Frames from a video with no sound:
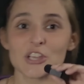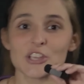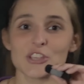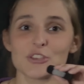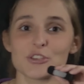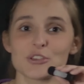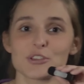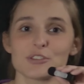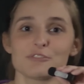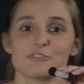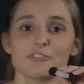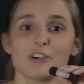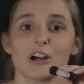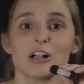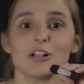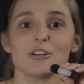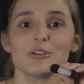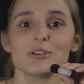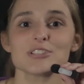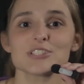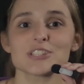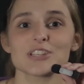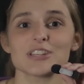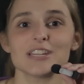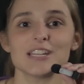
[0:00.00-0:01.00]
You can
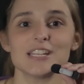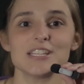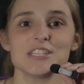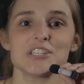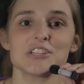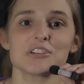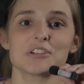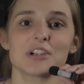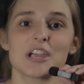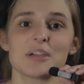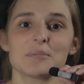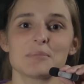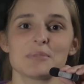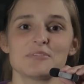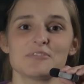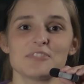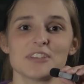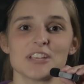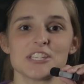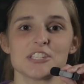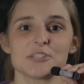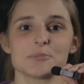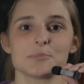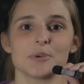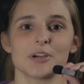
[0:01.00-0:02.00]
follow us on Instagram and
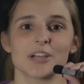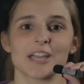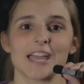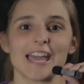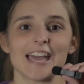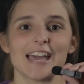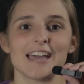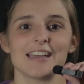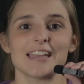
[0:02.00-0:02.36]
Facebook